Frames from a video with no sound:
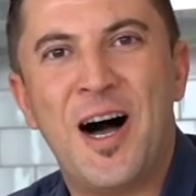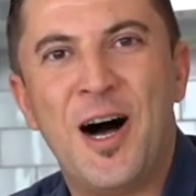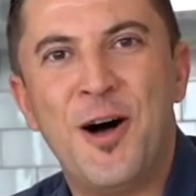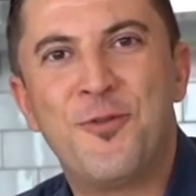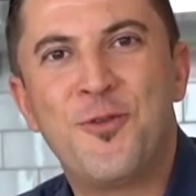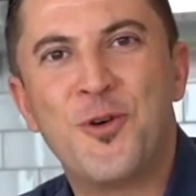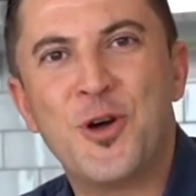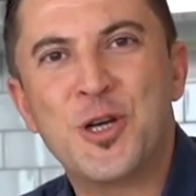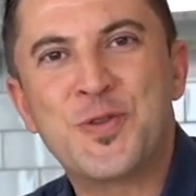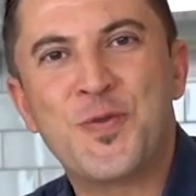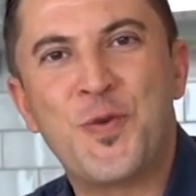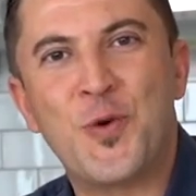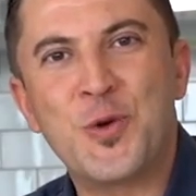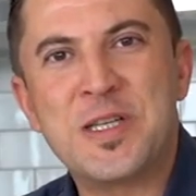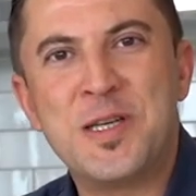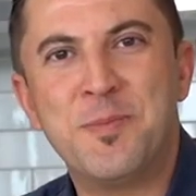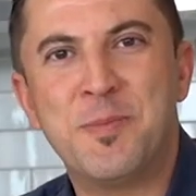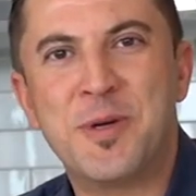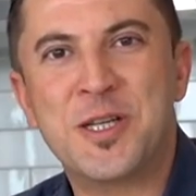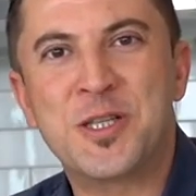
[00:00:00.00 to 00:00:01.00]
our first
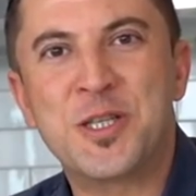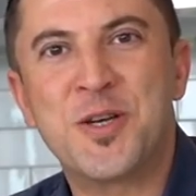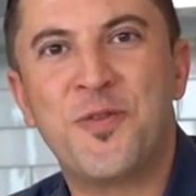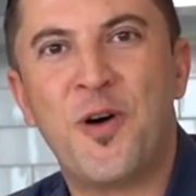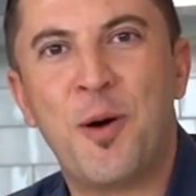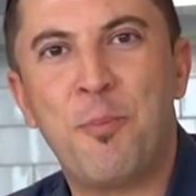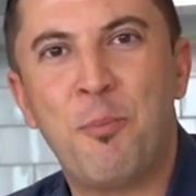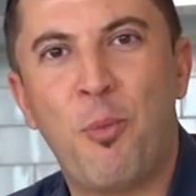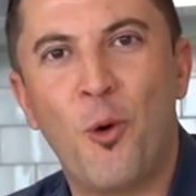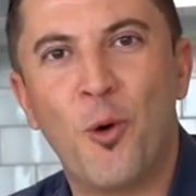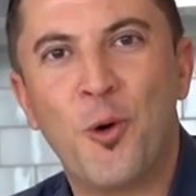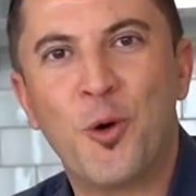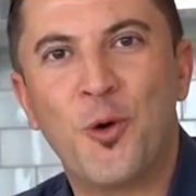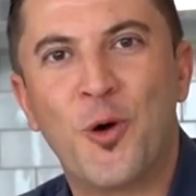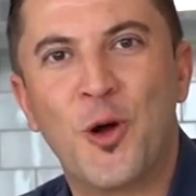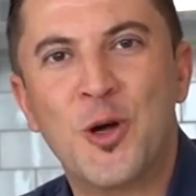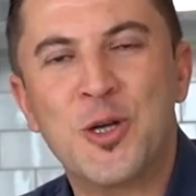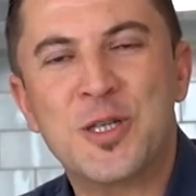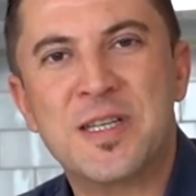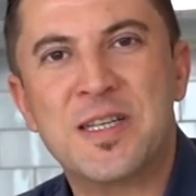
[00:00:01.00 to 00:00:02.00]
40 minutes of our pork
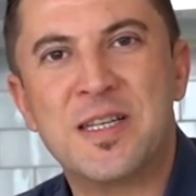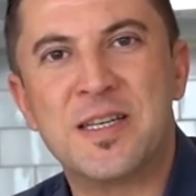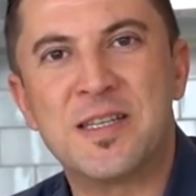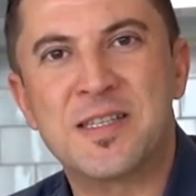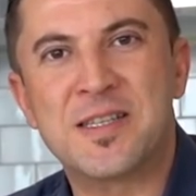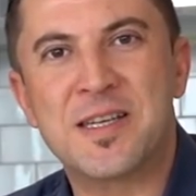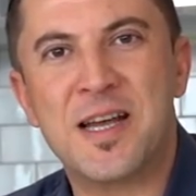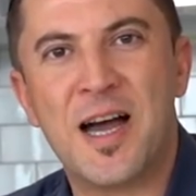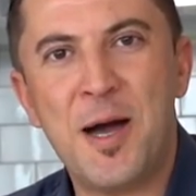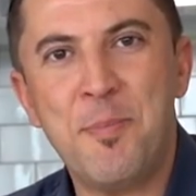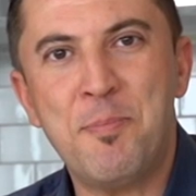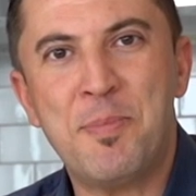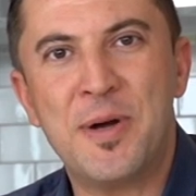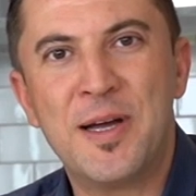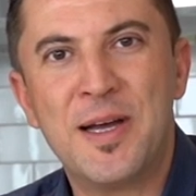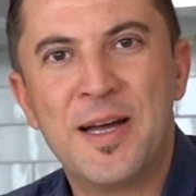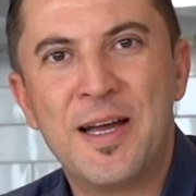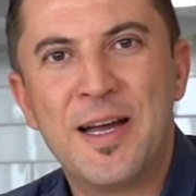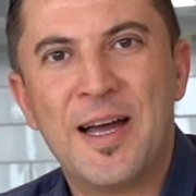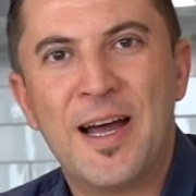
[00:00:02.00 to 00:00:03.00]
roast is up.
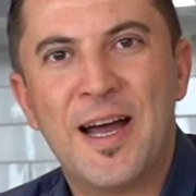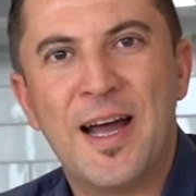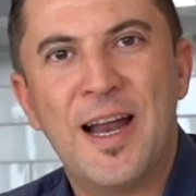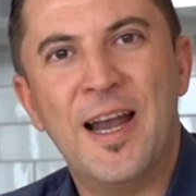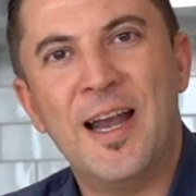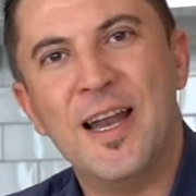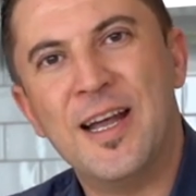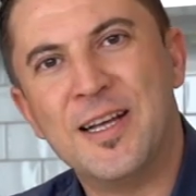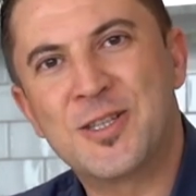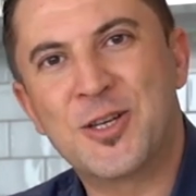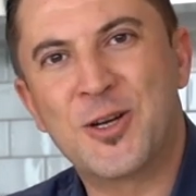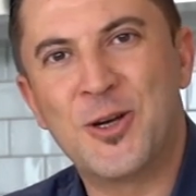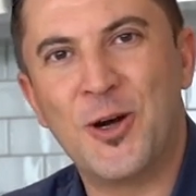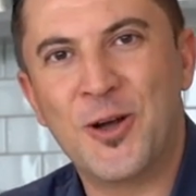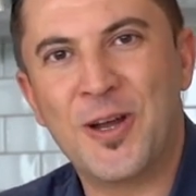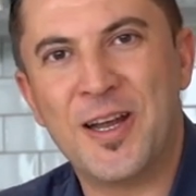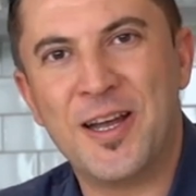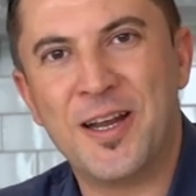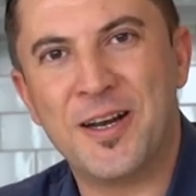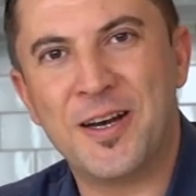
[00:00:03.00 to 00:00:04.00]
Let's
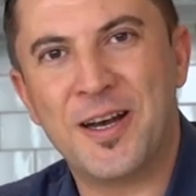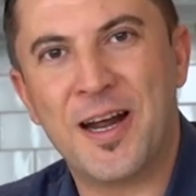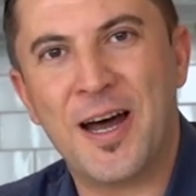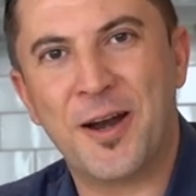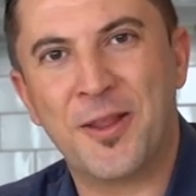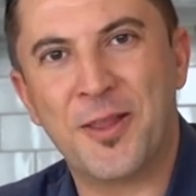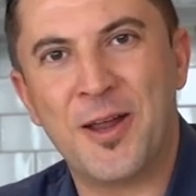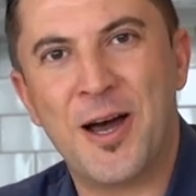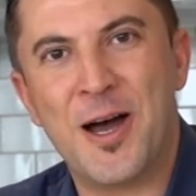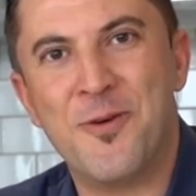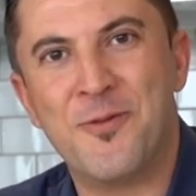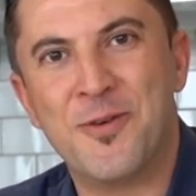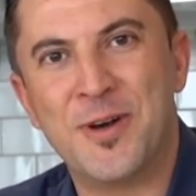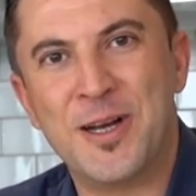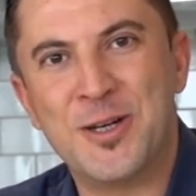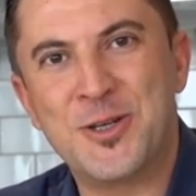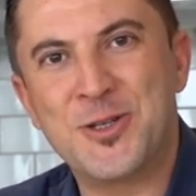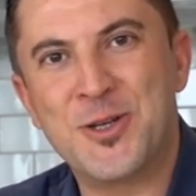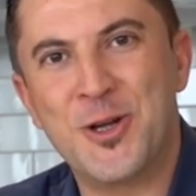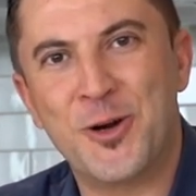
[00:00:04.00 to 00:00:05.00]
go get it out of the oven
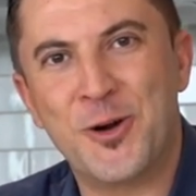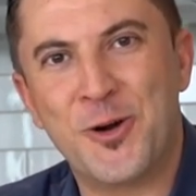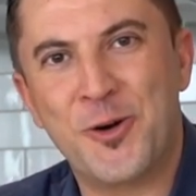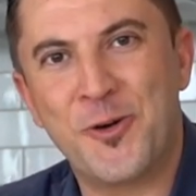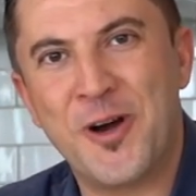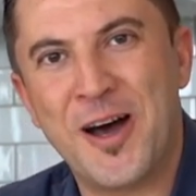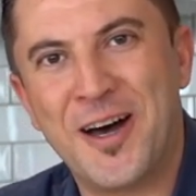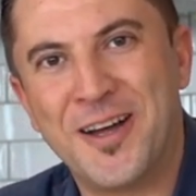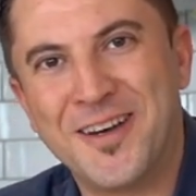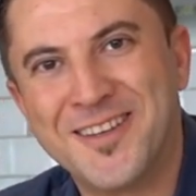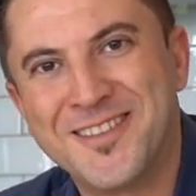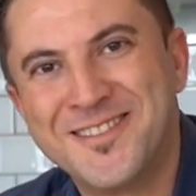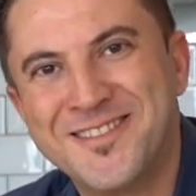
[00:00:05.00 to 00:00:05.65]
and turn it around.